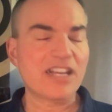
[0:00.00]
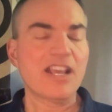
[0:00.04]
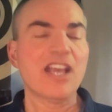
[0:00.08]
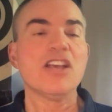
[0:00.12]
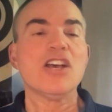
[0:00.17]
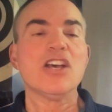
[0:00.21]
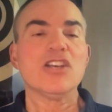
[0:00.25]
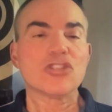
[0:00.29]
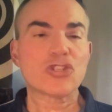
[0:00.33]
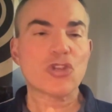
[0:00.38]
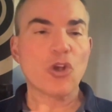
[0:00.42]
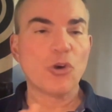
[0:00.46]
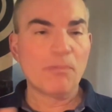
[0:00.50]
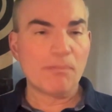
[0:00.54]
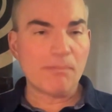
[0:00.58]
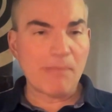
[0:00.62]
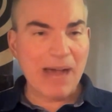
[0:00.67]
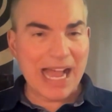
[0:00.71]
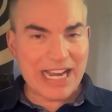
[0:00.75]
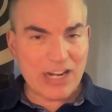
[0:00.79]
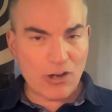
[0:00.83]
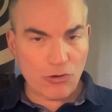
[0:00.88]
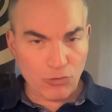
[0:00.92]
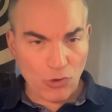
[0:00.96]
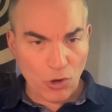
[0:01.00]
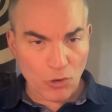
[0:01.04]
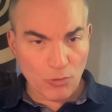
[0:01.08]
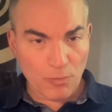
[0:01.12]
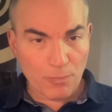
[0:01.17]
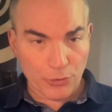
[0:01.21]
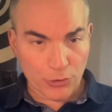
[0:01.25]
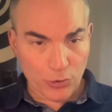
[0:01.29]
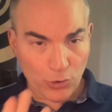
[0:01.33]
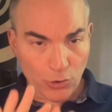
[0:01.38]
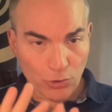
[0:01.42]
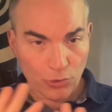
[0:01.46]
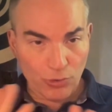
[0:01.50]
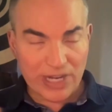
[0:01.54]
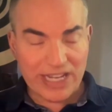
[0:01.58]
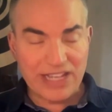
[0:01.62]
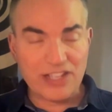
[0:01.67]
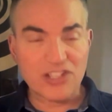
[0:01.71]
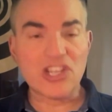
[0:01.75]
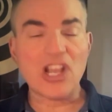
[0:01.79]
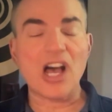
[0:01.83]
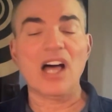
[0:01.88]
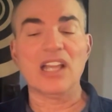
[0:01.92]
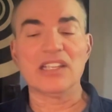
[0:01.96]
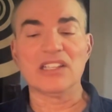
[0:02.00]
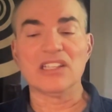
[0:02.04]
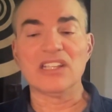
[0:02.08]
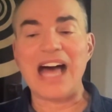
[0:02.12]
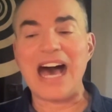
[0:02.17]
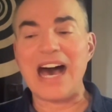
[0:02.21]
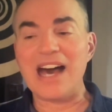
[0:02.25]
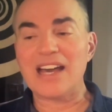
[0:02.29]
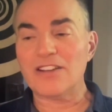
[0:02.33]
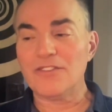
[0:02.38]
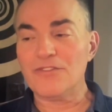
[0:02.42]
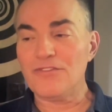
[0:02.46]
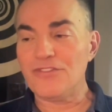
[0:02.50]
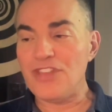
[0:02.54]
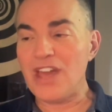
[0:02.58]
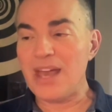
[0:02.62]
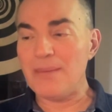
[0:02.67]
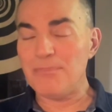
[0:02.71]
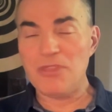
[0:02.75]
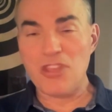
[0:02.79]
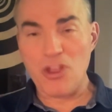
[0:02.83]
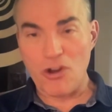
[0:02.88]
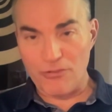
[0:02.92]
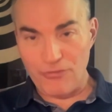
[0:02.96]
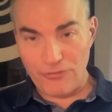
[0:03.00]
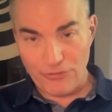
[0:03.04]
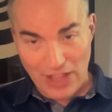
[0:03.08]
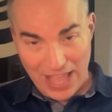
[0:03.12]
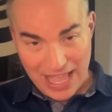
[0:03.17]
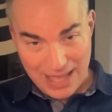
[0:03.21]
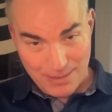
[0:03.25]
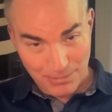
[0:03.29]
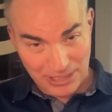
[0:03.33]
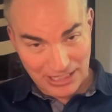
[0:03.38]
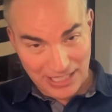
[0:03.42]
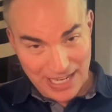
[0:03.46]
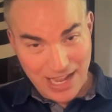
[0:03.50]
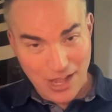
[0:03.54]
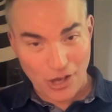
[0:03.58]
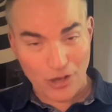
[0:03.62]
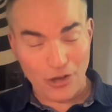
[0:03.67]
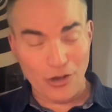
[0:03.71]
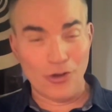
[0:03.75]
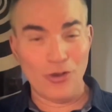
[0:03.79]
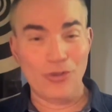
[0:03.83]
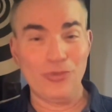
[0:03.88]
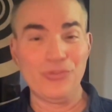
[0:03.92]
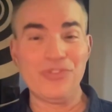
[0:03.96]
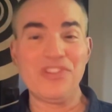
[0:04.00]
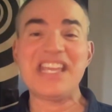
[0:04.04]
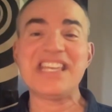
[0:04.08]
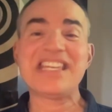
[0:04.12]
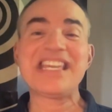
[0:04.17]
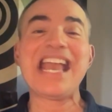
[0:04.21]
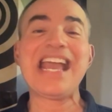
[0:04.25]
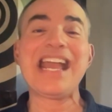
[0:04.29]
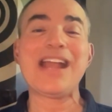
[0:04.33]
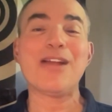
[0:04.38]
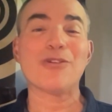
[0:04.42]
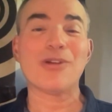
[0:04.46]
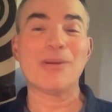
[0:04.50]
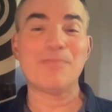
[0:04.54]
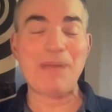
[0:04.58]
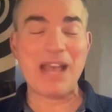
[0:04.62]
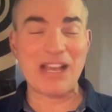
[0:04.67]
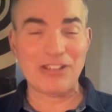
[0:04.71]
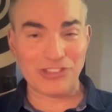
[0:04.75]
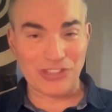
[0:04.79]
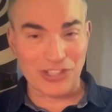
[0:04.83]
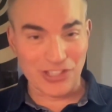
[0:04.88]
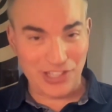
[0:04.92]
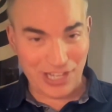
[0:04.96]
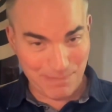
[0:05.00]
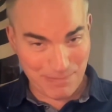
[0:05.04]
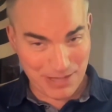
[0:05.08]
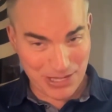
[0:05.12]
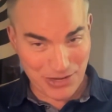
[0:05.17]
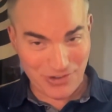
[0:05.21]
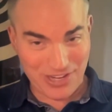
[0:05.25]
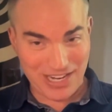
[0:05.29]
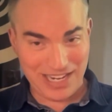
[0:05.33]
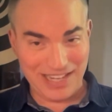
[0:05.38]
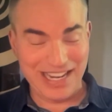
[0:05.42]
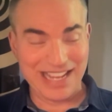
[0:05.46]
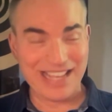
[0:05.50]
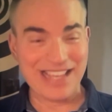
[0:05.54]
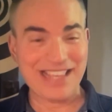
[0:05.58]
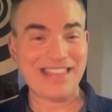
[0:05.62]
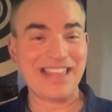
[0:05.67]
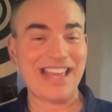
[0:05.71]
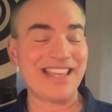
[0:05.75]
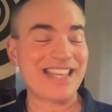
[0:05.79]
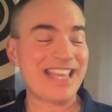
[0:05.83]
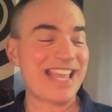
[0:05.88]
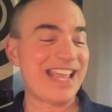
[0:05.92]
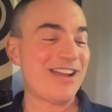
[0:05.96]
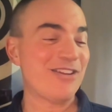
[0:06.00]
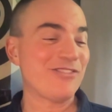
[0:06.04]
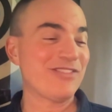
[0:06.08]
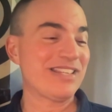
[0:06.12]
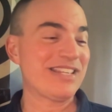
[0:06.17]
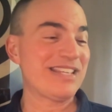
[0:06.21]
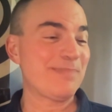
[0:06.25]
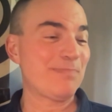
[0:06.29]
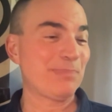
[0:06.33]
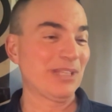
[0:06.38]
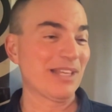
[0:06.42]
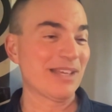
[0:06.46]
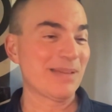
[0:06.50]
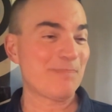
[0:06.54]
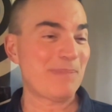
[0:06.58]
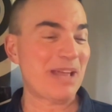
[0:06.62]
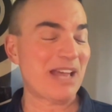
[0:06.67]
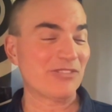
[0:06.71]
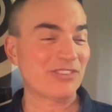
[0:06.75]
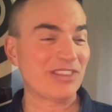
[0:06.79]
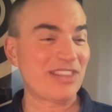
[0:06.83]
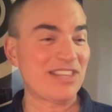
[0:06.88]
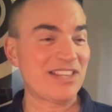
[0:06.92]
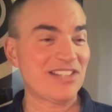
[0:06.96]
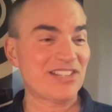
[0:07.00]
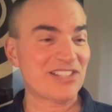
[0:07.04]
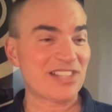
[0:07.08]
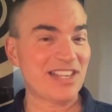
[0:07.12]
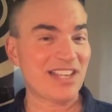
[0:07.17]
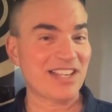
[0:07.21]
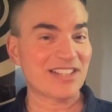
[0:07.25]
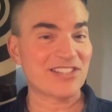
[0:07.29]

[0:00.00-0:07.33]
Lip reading: so microbreweries, a lot of them, they're family owned. They care about the community. They care deeply about these things.